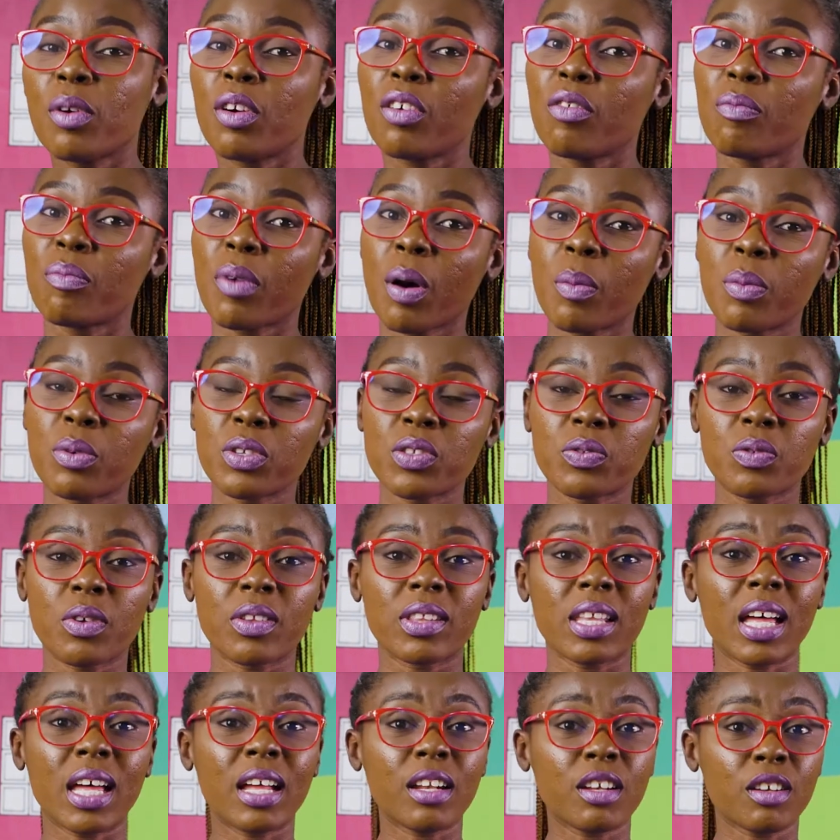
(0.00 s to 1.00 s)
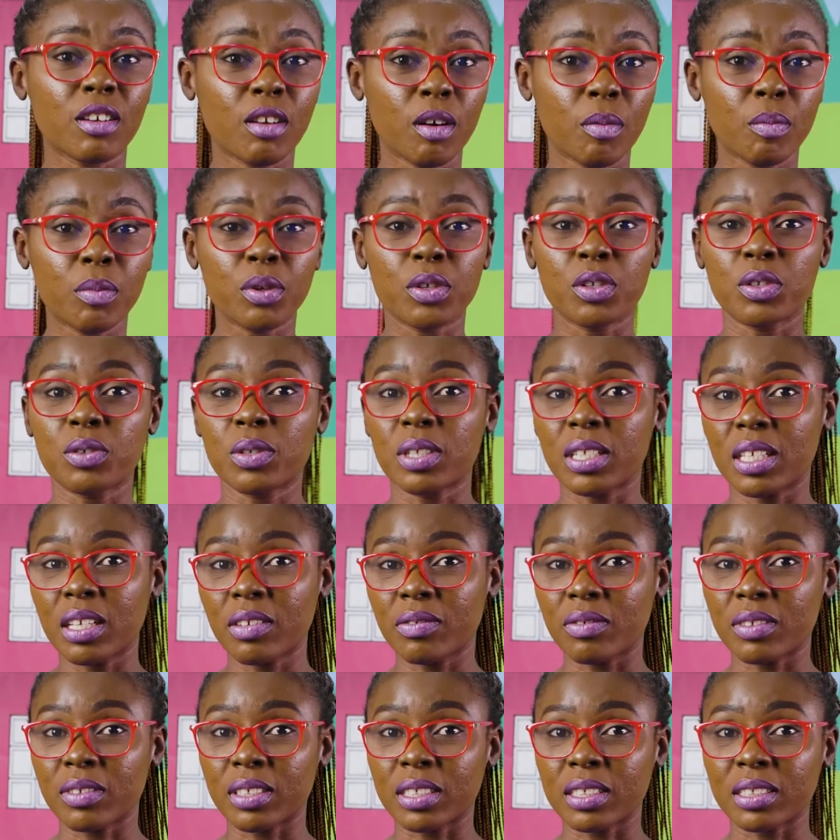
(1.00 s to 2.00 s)
of bubbles for that number you're
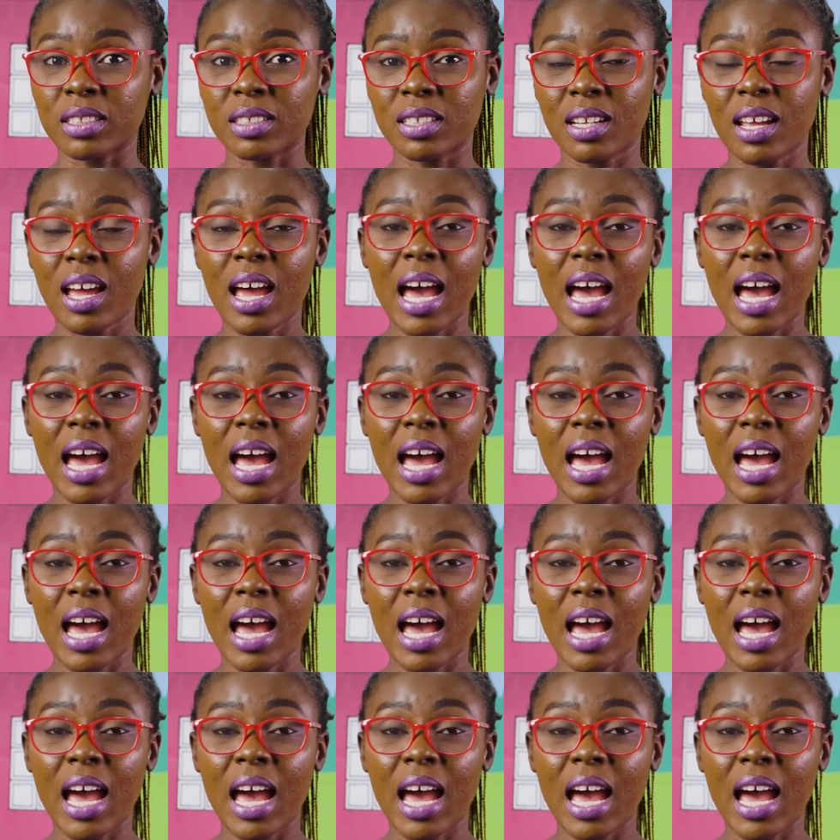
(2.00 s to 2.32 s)
given.